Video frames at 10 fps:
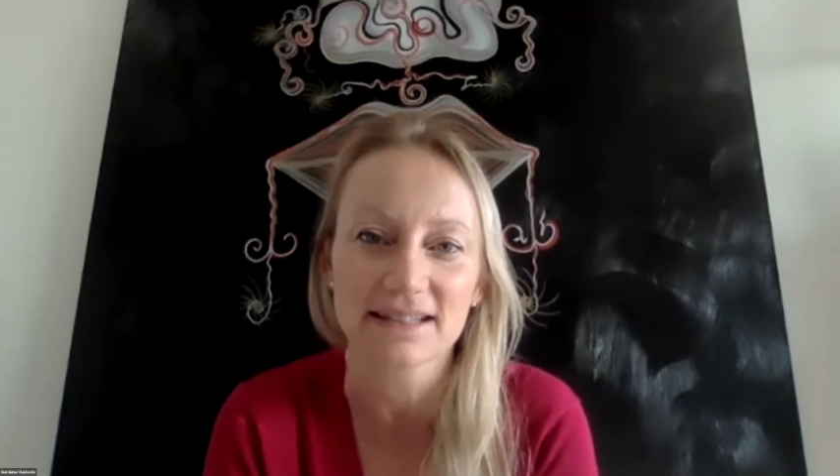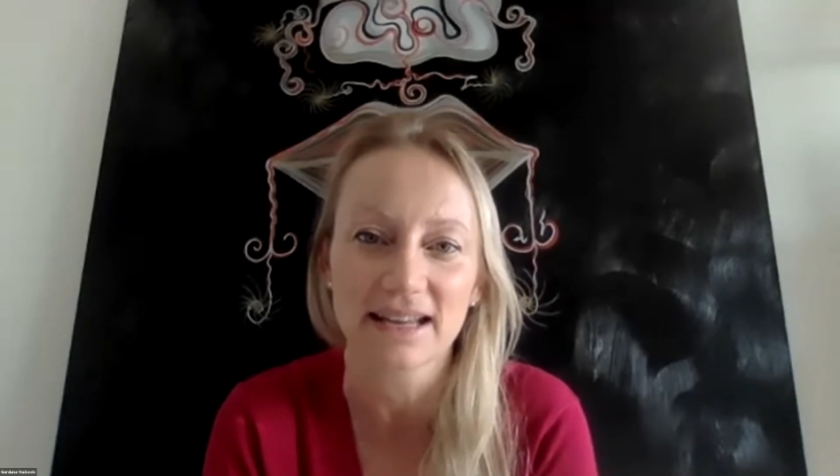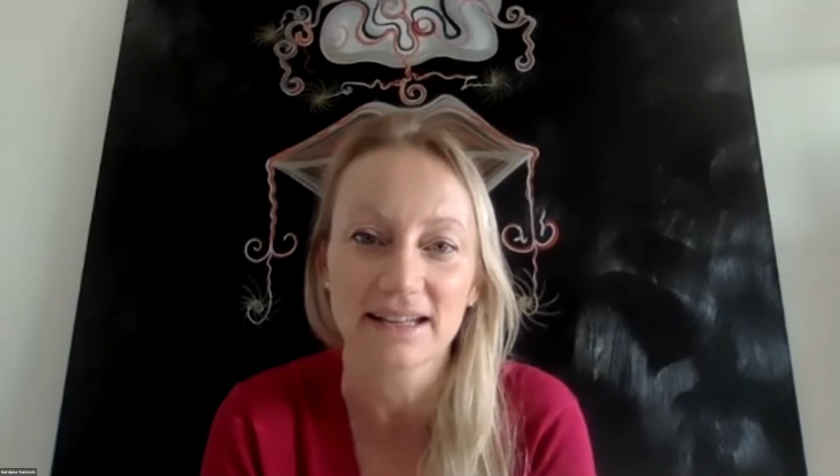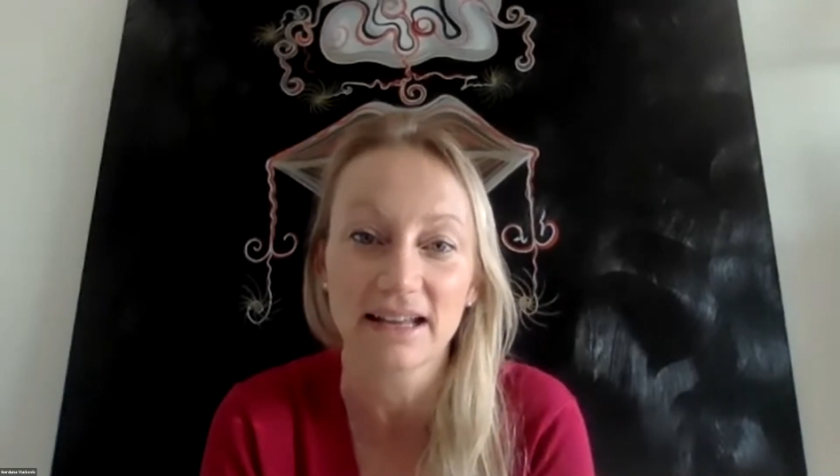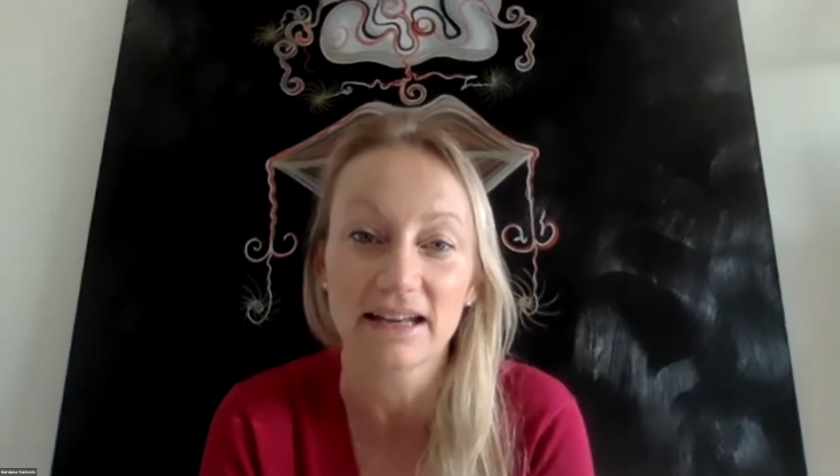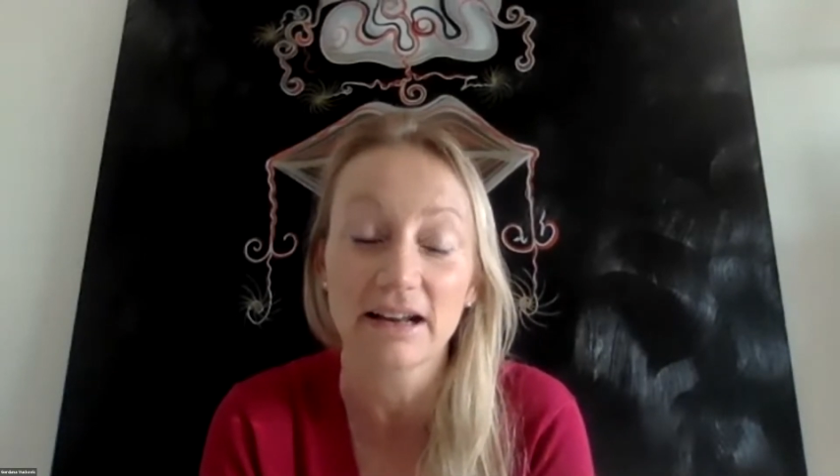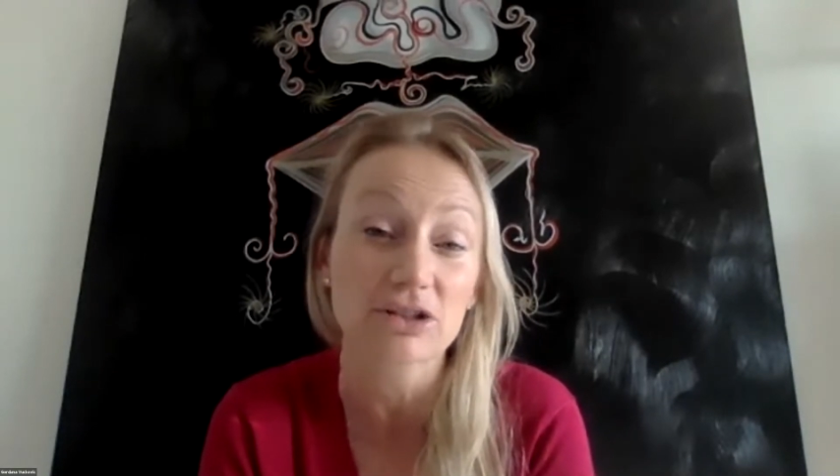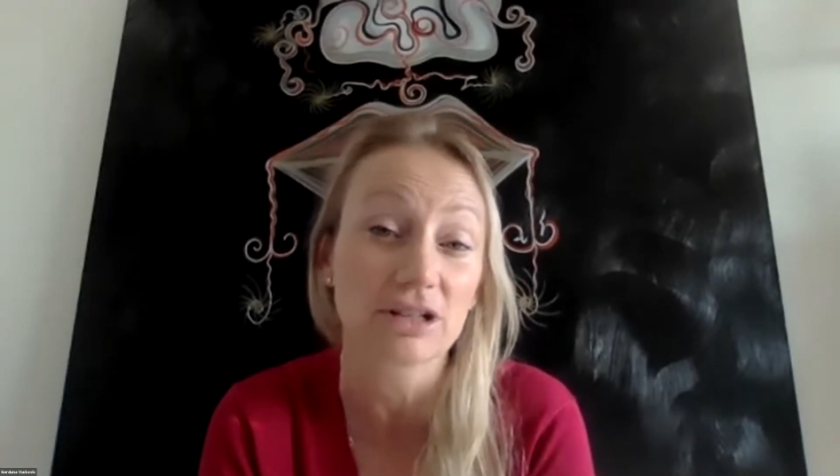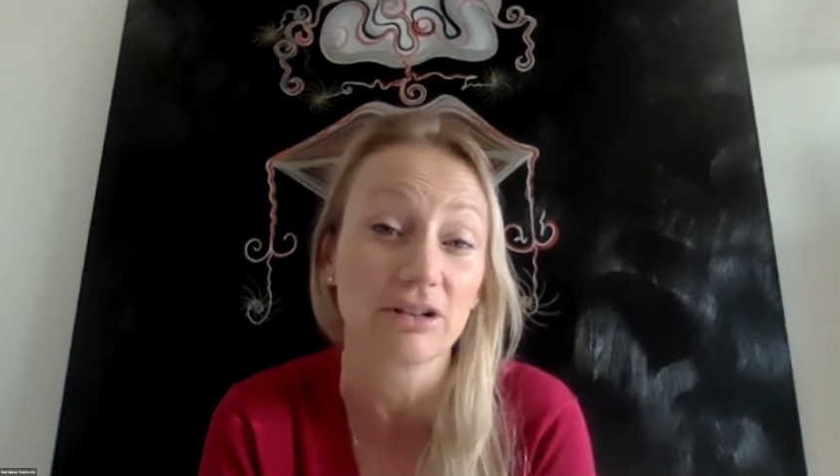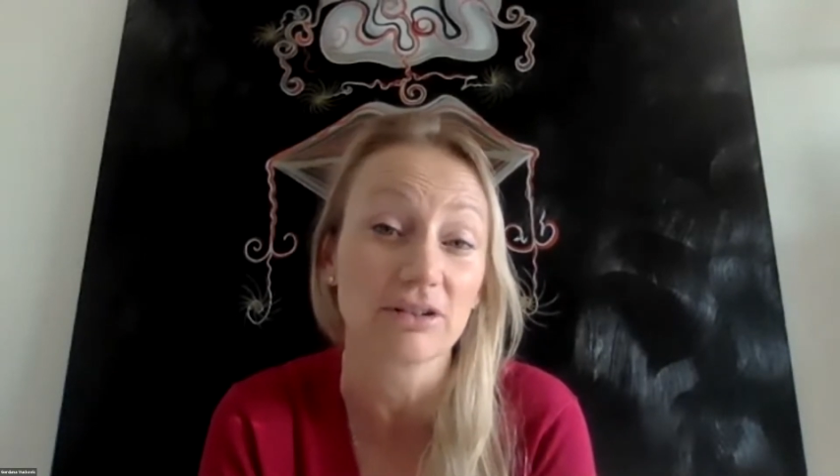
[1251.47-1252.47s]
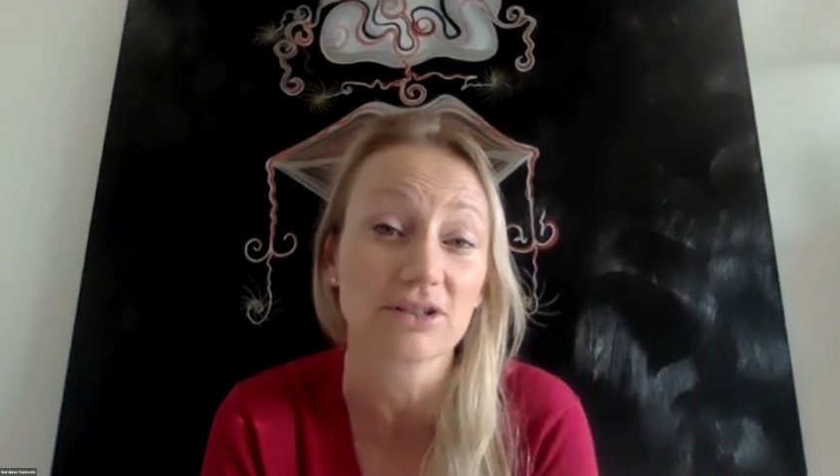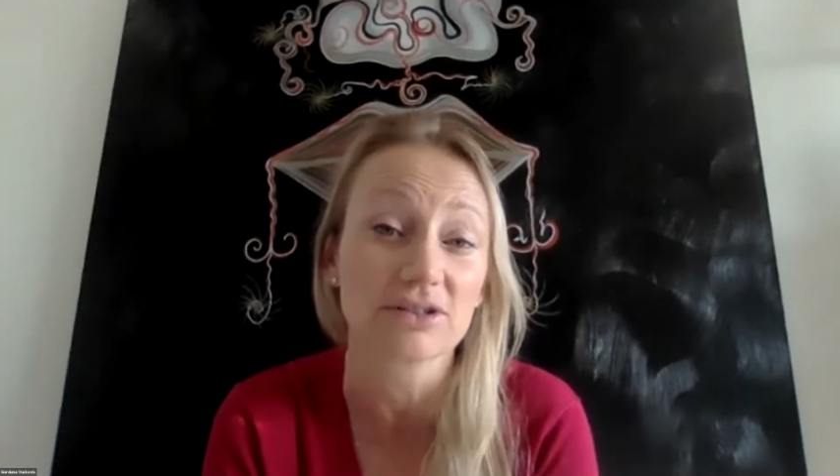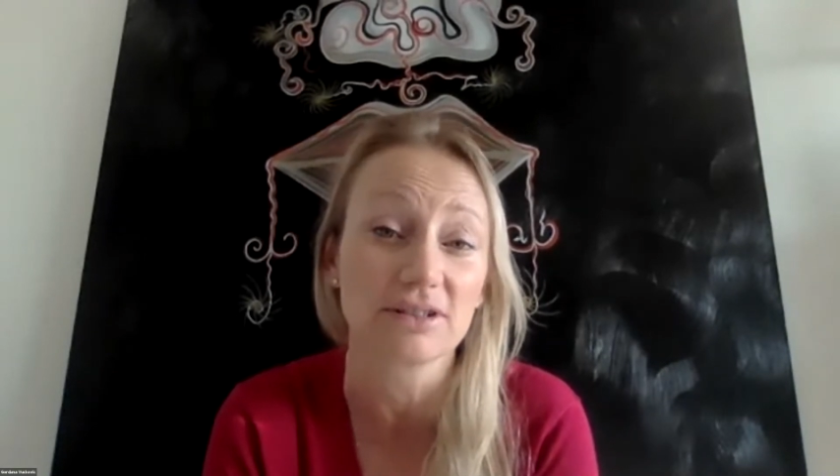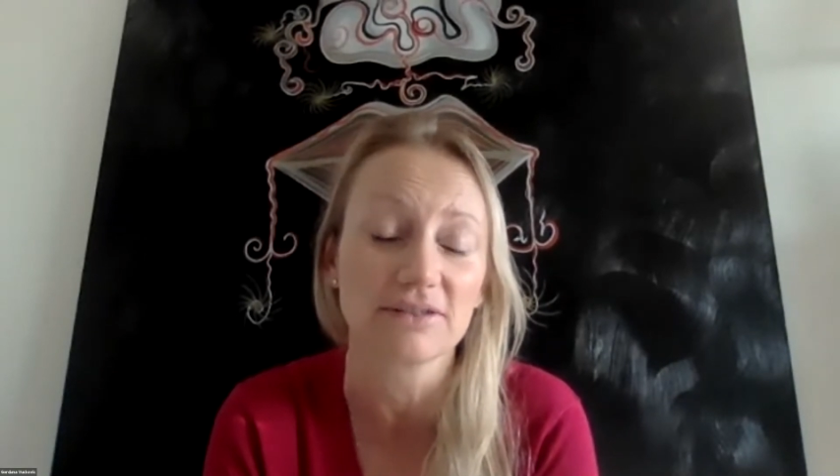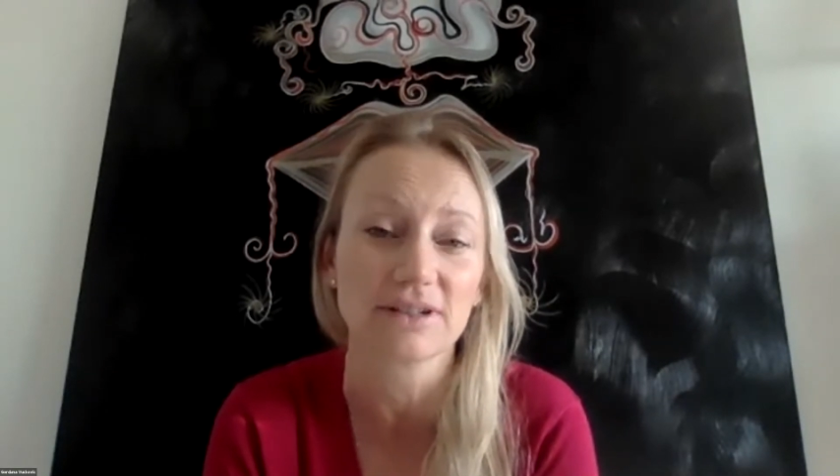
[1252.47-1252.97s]
and actually also
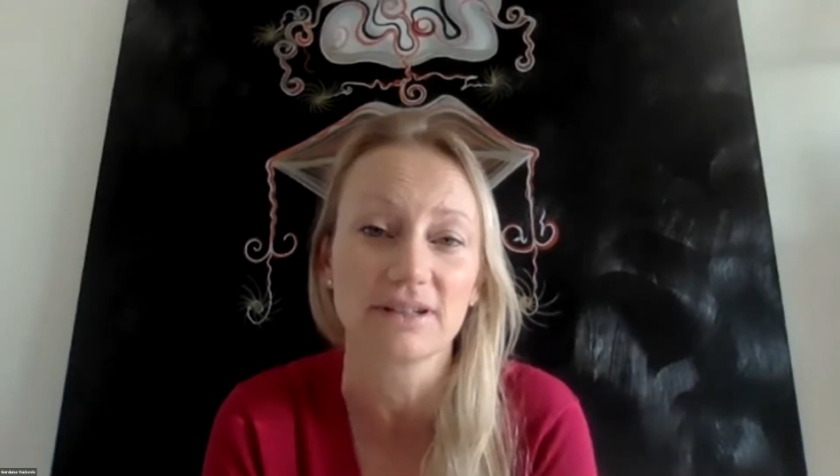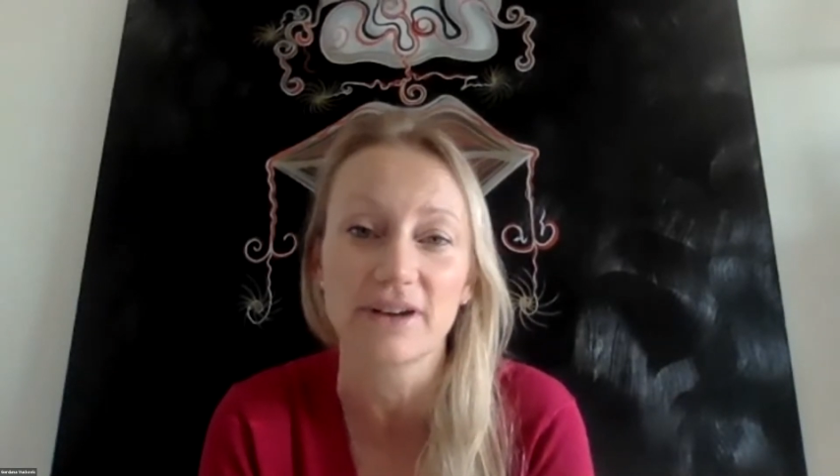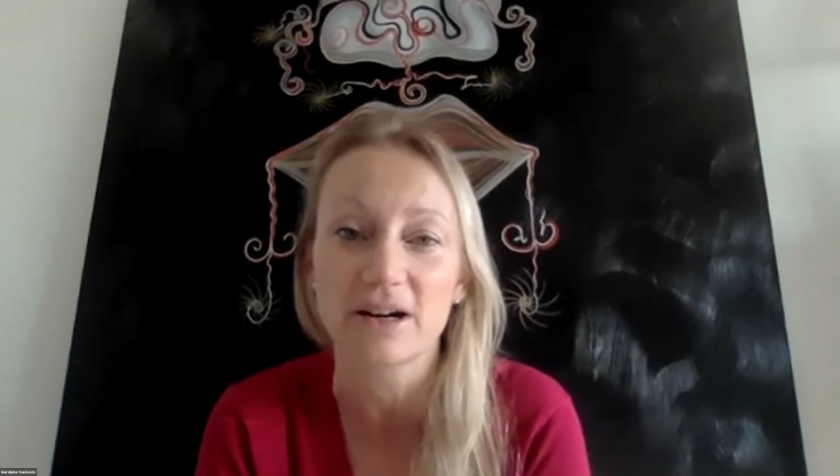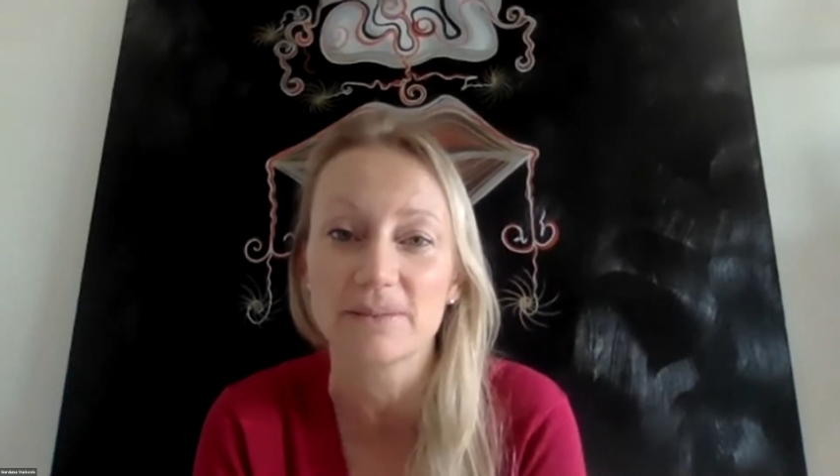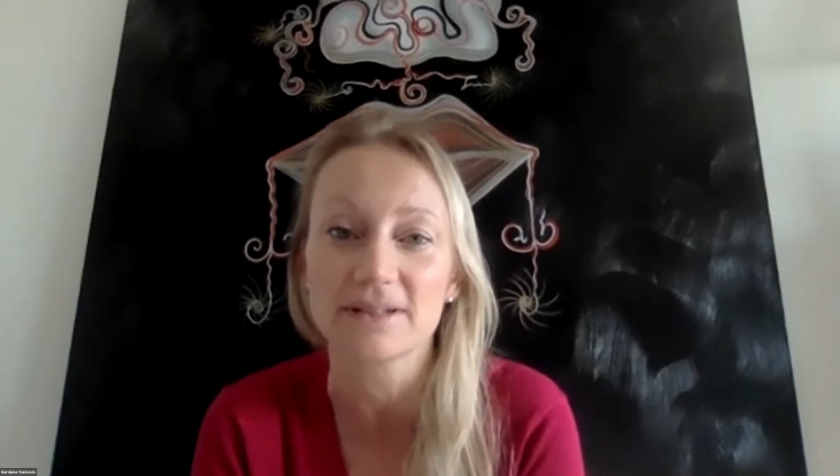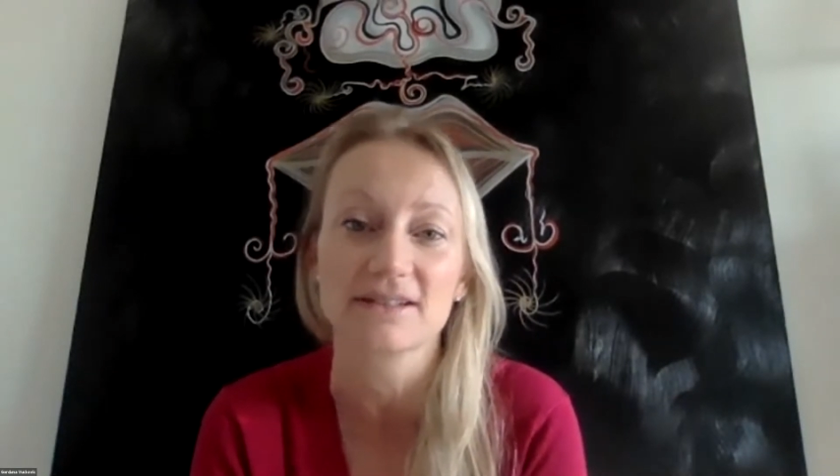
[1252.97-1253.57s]
to different environments,